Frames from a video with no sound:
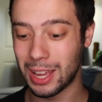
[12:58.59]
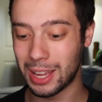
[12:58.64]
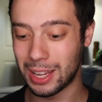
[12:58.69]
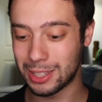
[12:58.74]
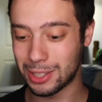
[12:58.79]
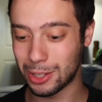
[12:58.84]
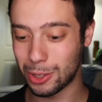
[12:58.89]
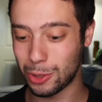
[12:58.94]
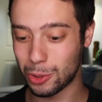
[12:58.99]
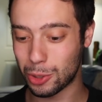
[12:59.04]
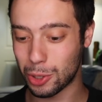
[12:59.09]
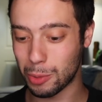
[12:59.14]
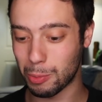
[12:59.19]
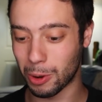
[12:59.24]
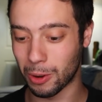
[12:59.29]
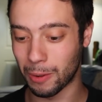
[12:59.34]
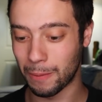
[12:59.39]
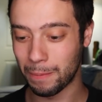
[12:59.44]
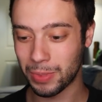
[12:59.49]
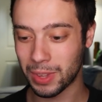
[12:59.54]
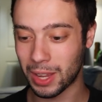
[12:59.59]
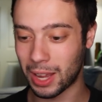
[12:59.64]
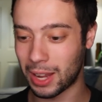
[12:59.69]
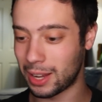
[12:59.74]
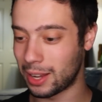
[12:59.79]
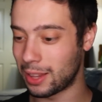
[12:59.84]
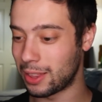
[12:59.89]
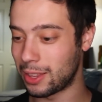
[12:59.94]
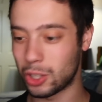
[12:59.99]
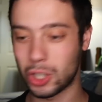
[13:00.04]
He's a YouTuber,
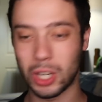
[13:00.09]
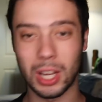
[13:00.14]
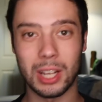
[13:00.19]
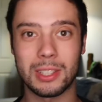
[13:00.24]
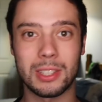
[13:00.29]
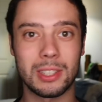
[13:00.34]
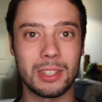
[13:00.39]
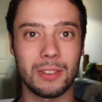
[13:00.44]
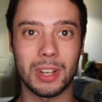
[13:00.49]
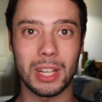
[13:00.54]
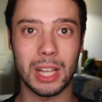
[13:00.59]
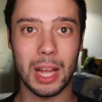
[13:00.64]
and the chances of